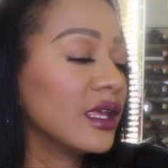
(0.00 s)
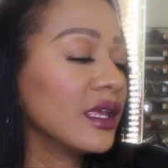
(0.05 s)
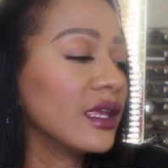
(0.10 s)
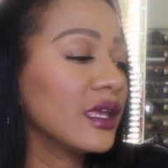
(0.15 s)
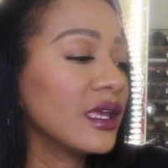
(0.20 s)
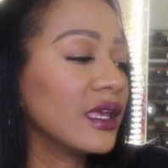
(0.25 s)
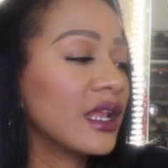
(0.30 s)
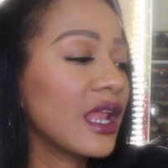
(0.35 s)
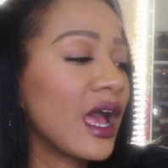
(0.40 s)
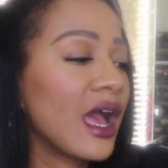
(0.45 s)

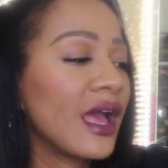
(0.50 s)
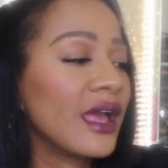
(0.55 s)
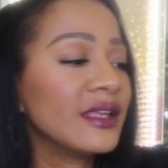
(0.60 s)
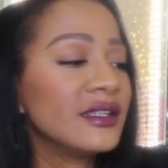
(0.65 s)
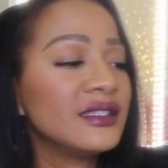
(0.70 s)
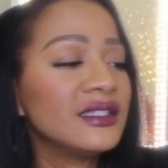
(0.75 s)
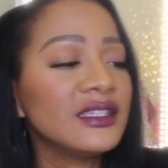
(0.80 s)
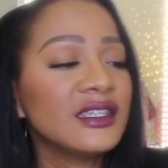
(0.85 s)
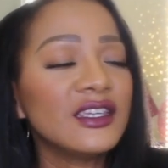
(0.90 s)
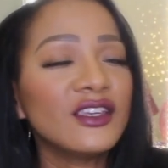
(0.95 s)
and
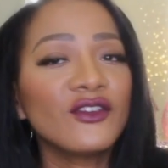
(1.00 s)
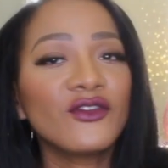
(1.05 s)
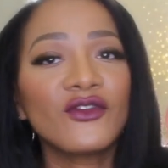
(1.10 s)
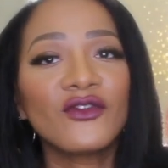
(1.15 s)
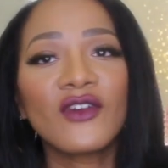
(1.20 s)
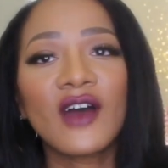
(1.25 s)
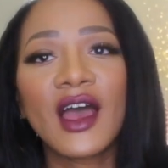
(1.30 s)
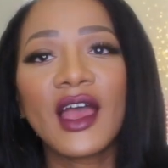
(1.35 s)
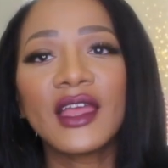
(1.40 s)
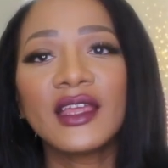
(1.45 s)
I did
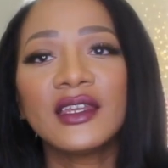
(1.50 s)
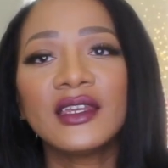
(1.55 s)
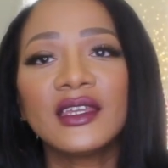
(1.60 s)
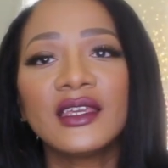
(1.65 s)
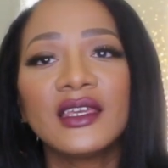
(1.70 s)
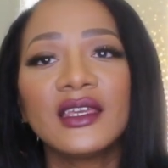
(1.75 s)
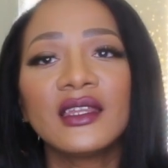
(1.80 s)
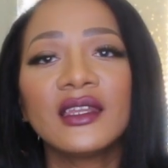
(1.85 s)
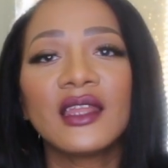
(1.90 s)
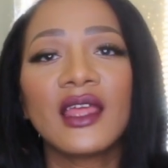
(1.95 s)
find
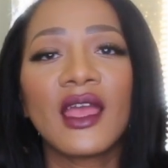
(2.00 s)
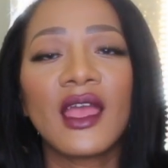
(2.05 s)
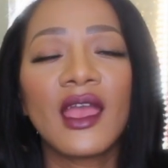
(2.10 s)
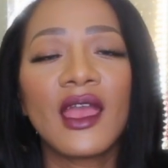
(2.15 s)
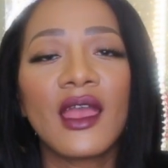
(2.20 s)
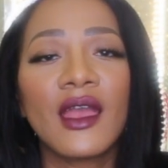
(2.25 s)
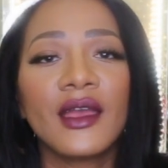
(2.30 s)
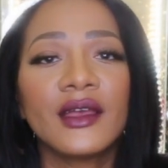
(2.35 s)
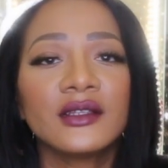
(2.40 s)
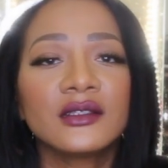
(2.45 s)
it
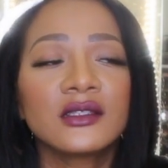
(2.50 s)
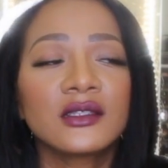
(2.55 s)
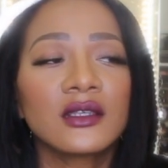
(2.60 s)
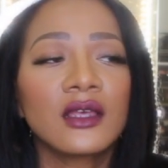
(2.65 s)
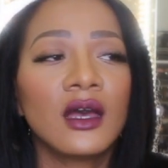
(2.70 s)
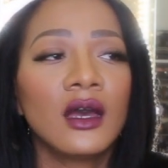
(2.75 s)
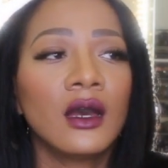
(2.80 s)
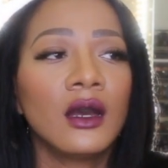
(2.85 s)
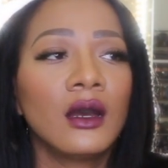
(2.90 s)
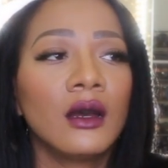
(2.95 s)
at
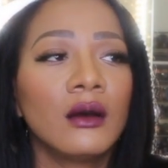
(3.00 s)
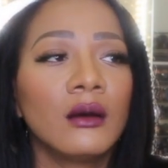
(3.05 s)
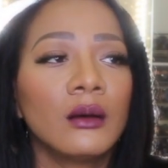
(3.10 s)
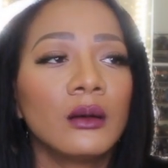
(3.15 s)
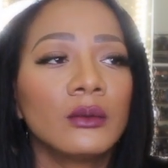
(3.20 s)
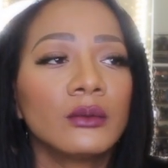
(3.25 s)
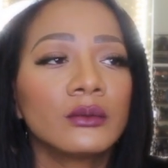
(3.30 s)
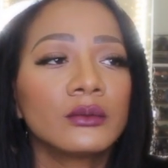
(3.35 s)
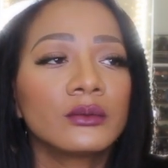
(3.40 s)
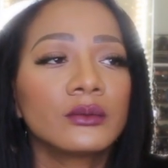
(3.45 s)

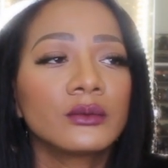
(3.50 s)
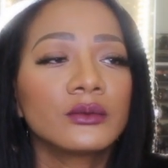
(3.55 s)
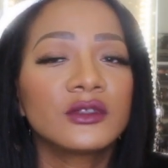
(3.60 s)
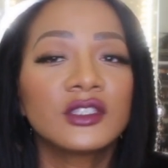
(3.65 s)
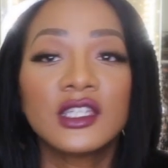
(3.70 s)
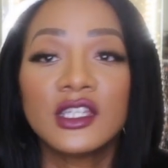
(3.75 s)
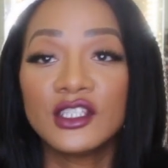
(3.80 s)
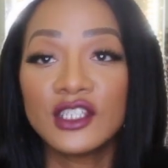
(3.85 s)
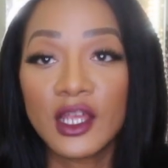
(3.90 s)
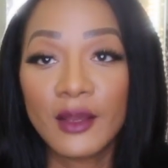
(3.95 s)
um,
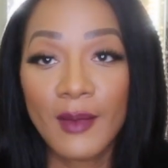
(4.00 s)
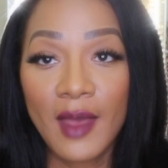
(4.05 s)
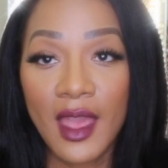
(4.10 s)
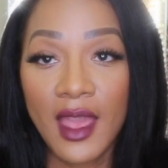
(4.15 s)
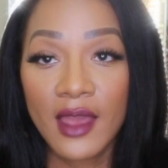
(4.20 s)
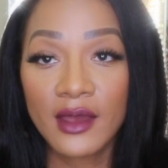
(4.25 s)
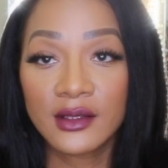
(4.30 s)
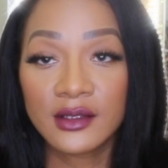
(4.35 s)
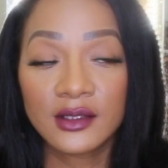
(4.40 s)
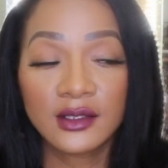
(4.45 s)
TJ
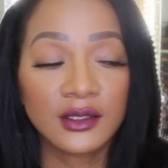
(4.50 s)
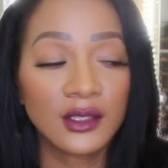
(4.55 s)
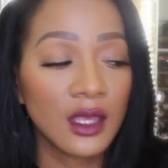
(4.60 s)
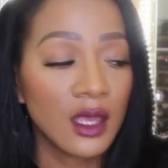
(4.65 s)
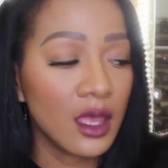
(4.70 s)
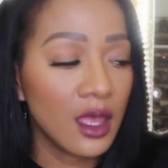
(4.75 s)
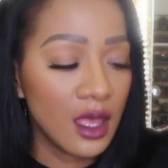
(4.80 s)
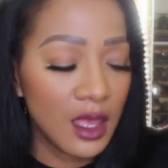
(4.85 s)
Maxx